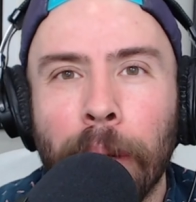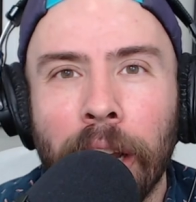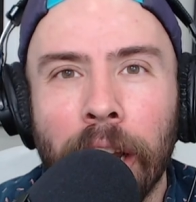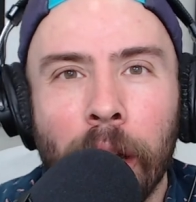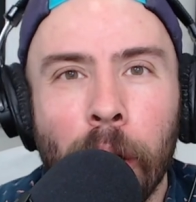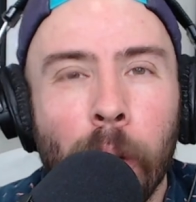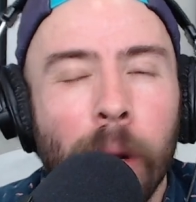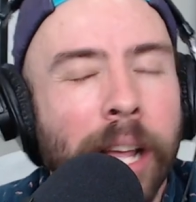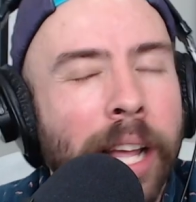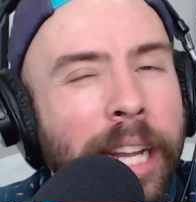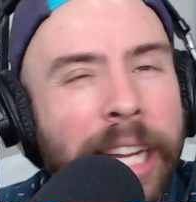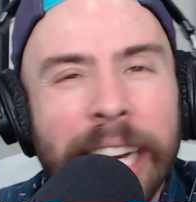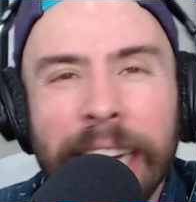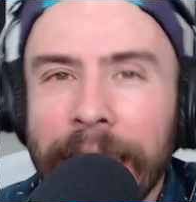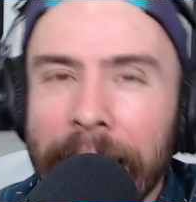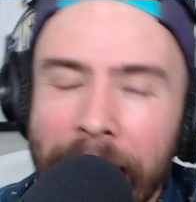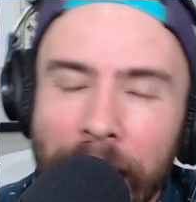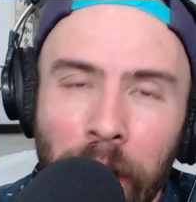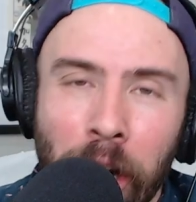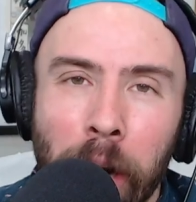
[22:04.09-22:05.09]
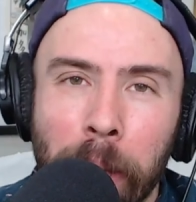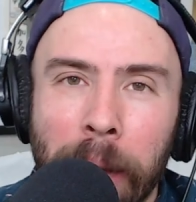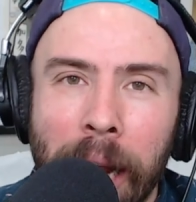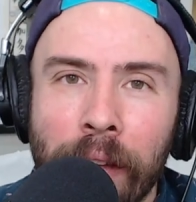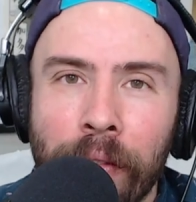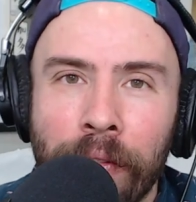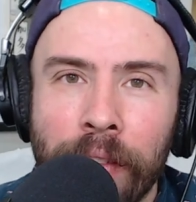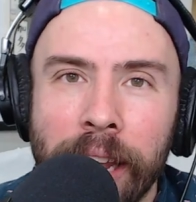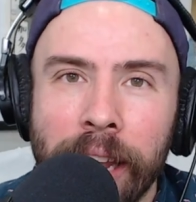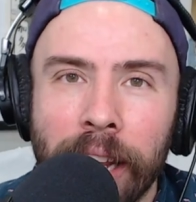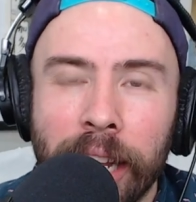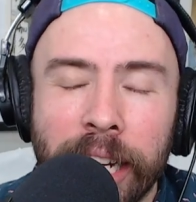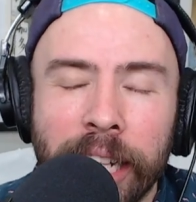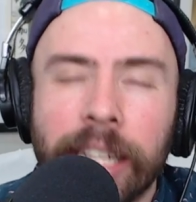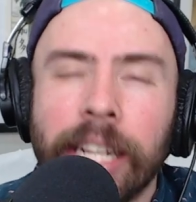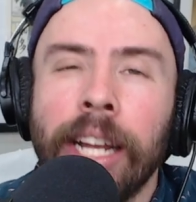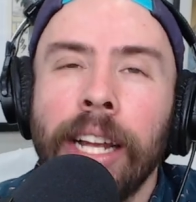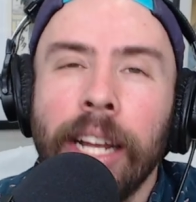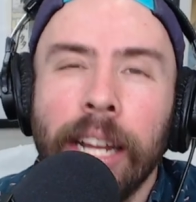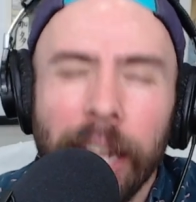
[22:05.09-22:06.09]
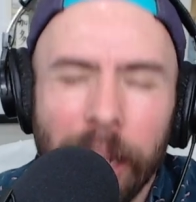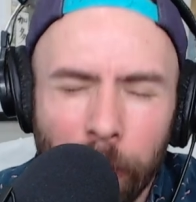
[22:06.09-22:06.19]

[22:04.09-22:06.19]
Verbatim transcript: below. You can't hurt my feelings.